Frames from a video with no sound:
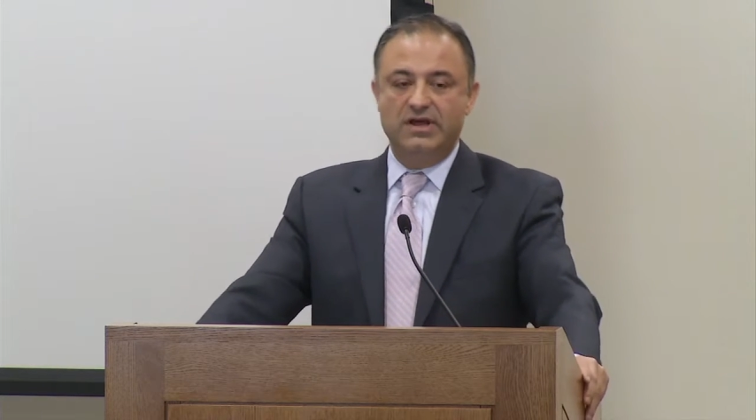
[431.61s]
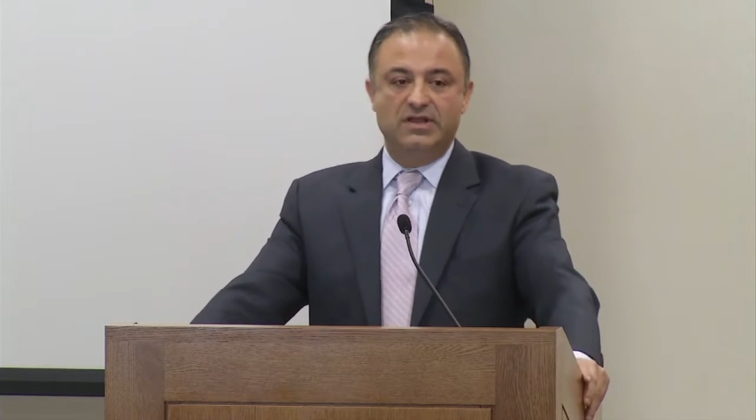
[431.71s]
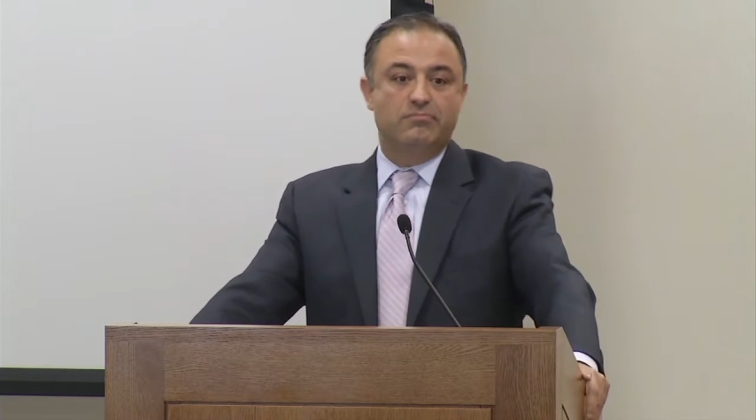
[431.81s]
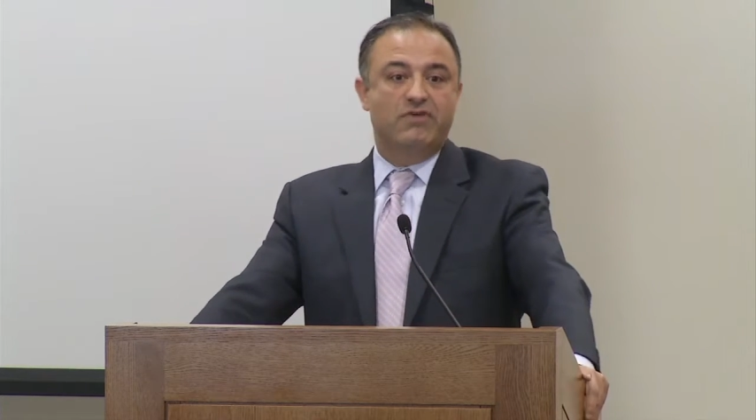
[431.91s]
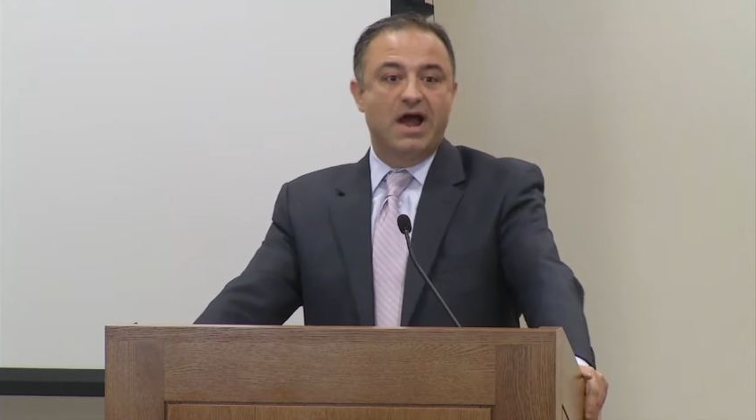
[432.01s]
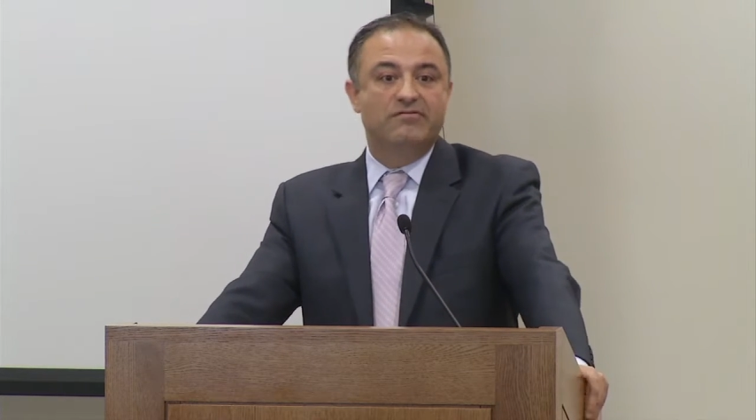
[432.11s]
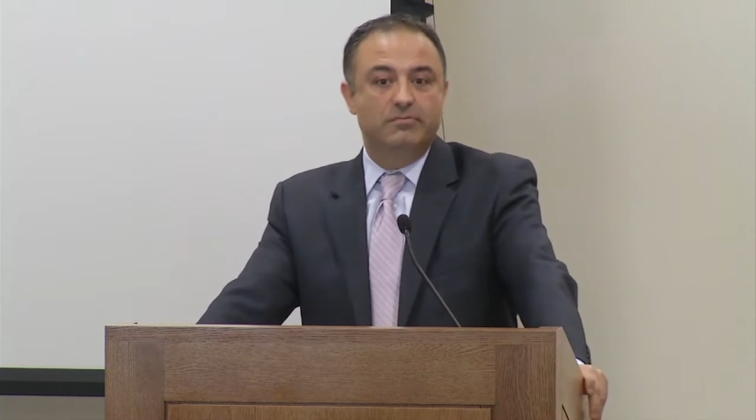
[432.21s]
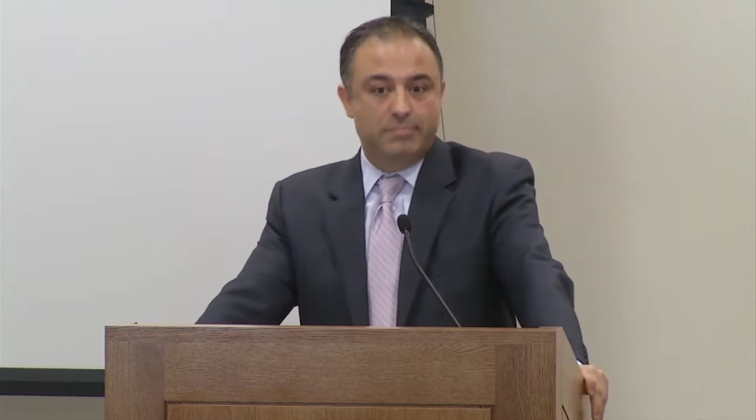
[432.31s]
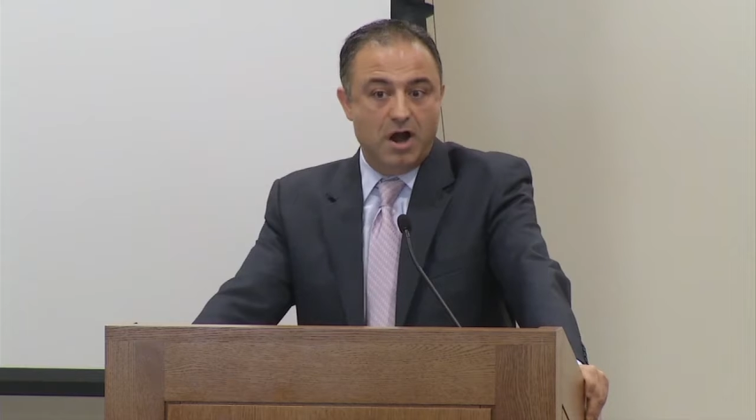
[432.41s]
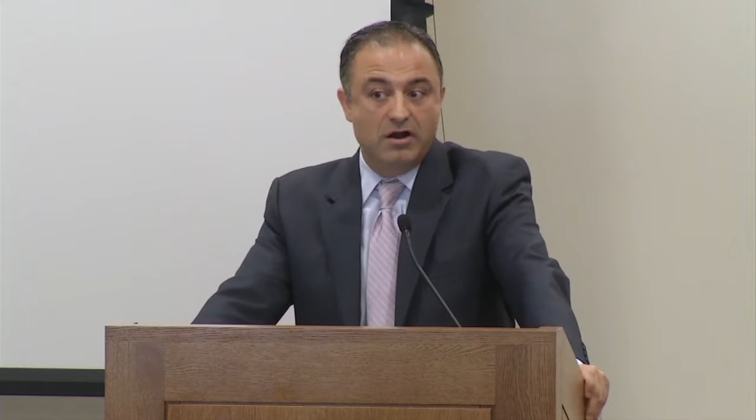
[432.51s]
and the
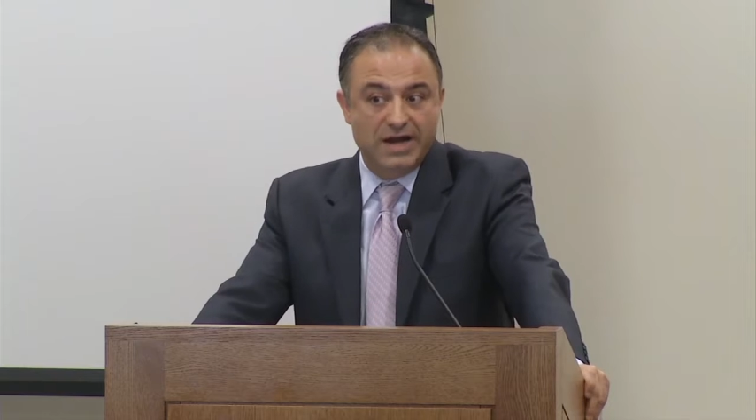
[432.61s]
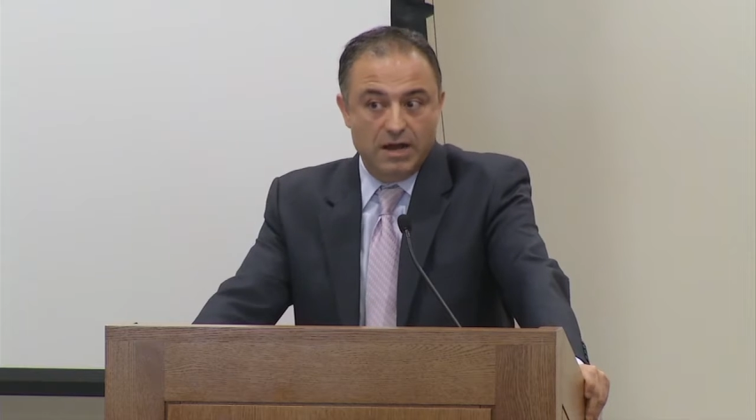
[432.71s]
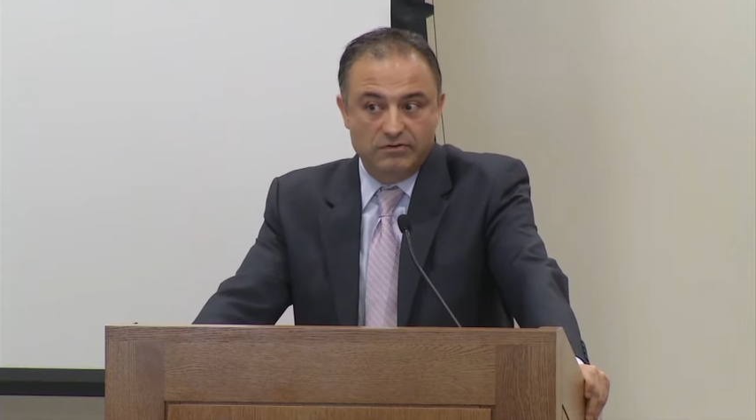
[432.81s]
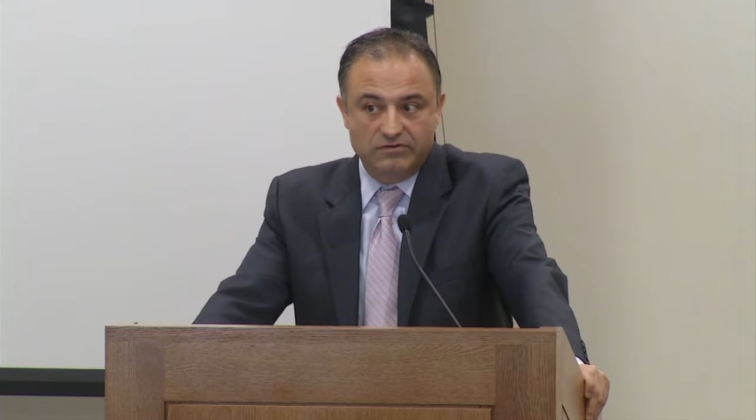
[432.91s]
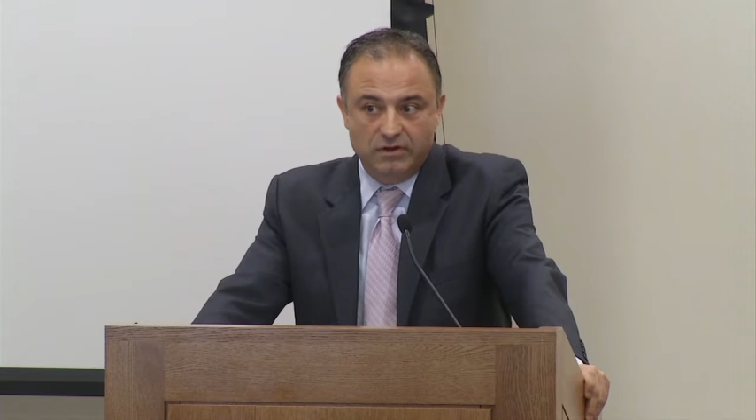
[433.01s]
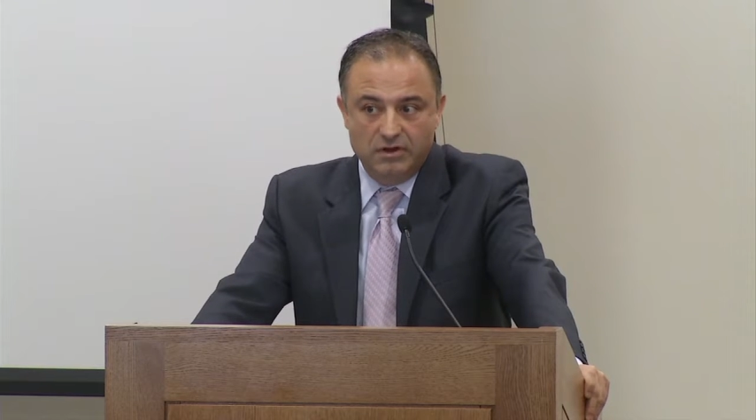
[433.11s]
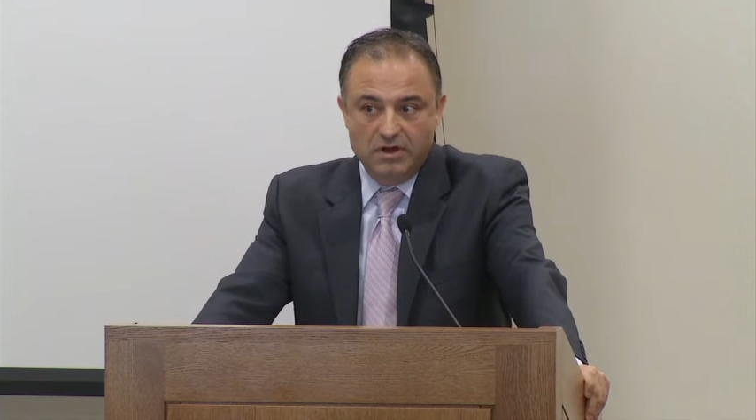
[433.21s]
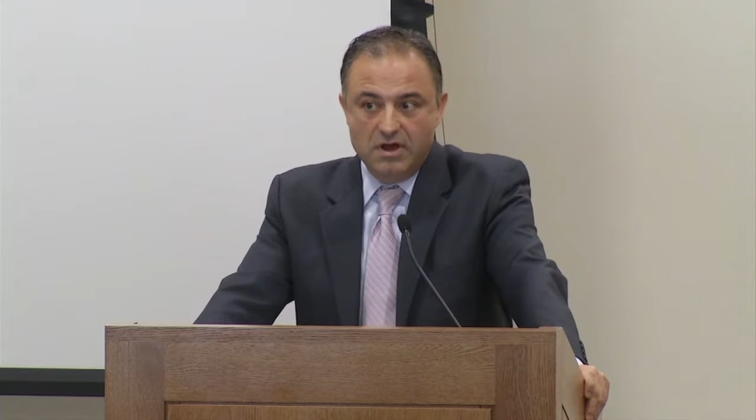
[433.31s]
private bar counsel.